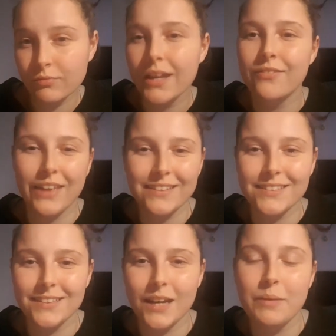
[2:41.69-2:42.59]
If that
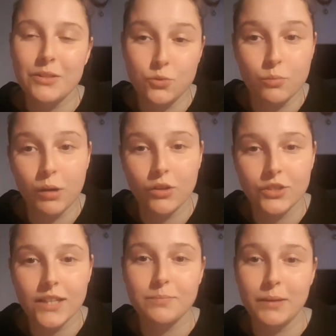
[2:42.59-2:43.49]
doesn't come, I do
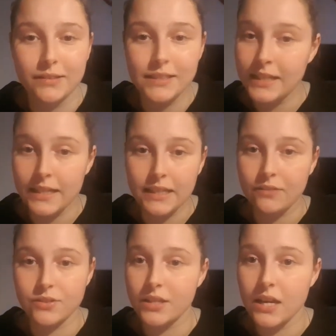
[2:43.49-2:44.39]
apologise, but see, he
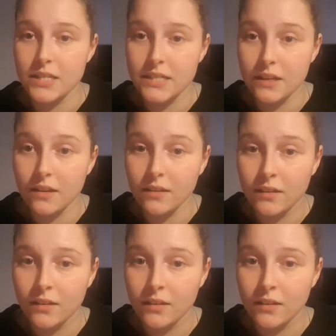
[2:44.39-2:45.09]
loves the idea.